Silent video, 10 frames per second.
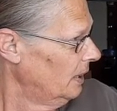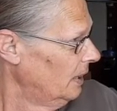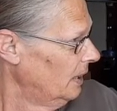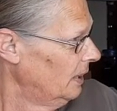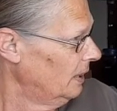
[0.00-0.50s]

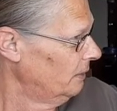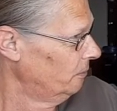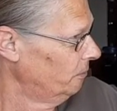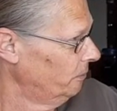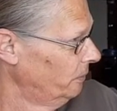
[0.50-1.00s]

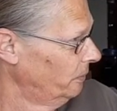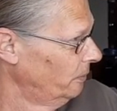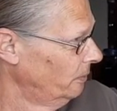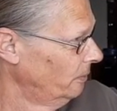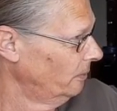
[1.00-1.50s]

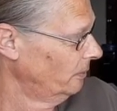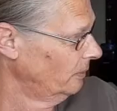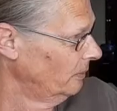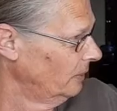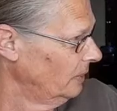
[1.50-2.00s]

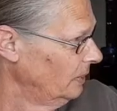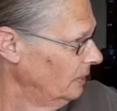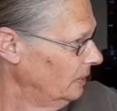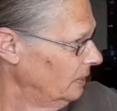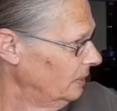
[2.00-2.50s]

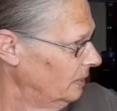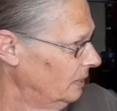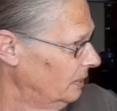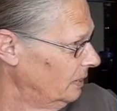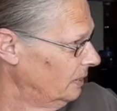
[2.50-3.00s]

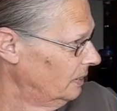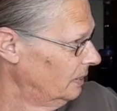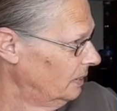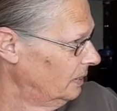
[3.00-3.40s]
No words are spoken by the person on screen.